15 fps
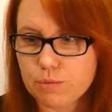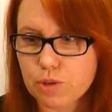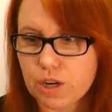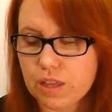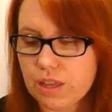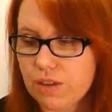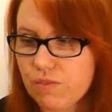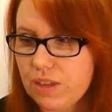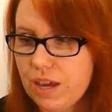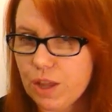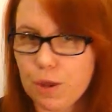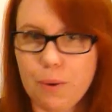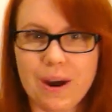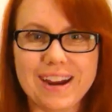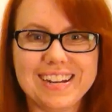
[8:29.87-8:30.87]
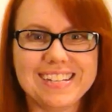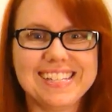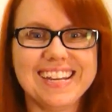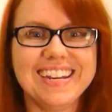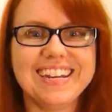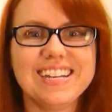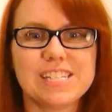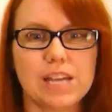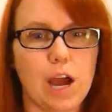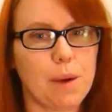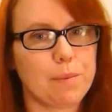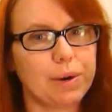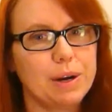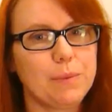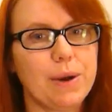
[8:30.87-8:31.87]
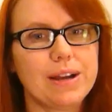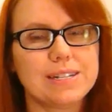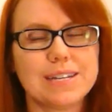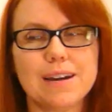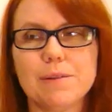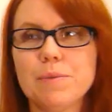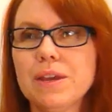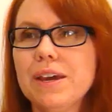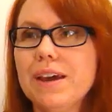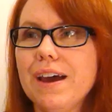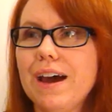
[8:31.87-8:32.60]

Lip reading: I'm trying to think of the other ways. I'm pretty wound up.